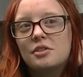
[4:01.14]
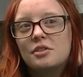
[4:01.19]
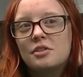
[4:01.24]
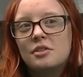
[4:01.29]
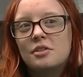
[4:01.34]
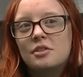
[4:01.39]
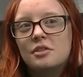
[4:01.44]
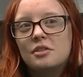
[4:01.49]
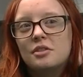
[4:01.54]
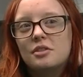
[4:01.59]

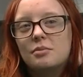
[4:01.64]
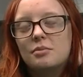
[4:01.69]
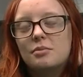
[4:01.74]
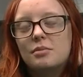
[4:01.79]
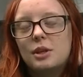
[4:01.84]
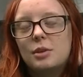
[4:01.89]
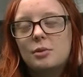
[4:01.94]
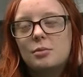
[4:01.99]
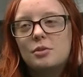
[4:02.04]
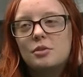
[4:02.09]
young
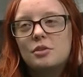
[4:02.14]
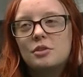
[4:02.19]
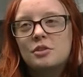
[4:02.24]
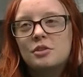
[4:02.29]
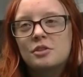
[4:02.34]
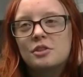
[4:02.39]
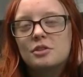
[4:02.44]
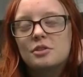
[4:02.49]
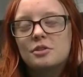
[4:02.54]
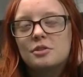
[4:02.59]
people,
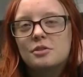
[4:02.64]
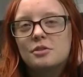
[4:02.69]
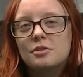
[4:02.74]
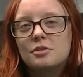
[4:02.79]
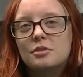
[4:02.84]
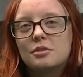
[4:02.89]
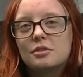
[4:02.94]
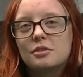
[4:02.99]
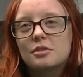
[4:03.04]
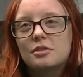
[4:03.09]
young
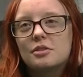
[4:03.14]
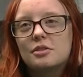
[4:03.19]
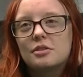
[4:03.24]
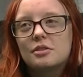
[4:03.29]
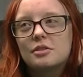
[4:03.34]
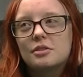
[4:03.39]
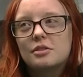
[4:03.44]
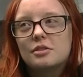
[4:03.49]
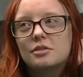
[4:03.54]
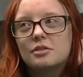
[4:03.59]
adults,
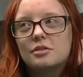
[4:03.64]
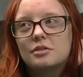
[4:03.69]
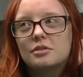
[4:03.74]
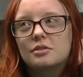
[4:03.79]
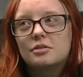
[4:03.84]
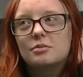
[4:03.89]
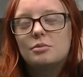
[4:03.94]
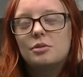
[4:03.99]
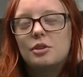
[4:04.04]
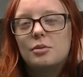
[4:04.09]

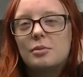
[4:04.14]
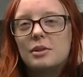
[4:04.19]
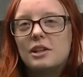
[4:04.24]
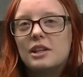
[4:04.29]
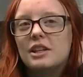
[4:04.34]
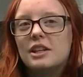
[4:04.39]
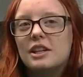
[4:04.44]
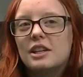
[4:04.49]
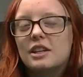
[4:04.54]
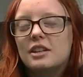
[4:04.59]

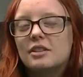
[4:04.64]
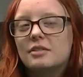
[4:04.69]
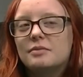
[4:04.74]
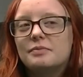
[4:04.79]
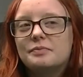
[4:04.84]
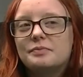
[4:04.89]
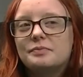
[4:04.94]
probably, yeah.